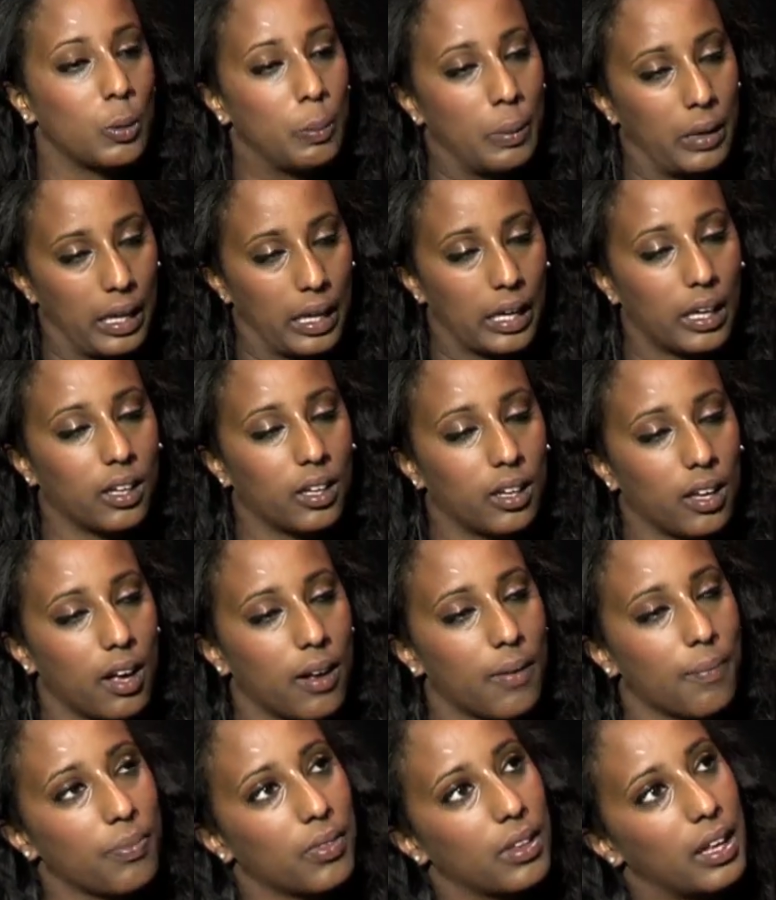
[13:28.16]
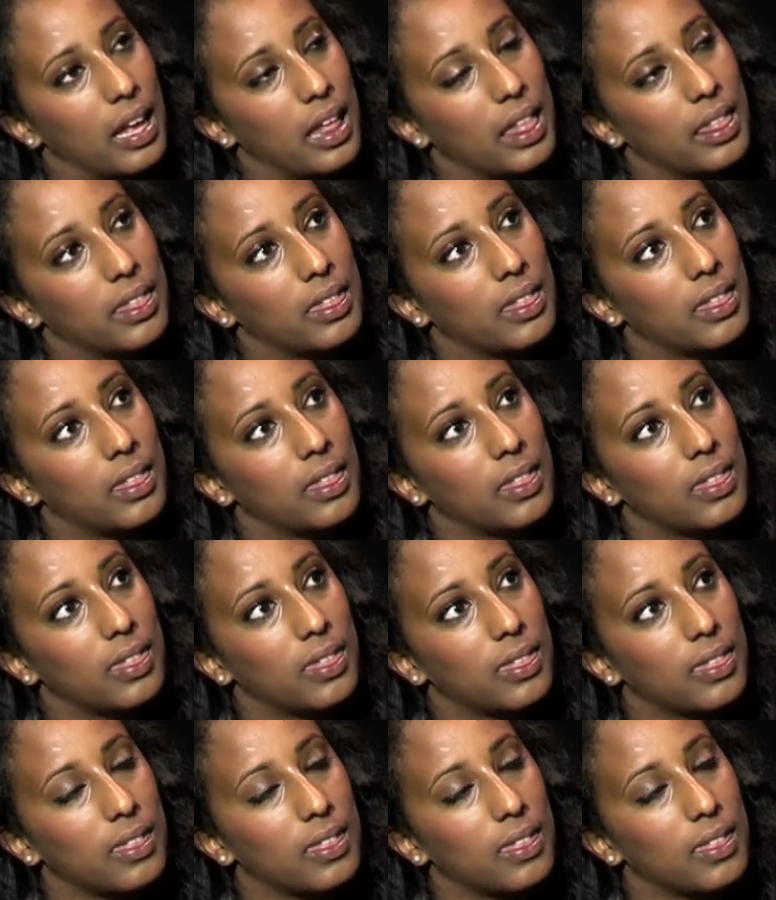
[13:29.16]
Copenhagen, yeah. And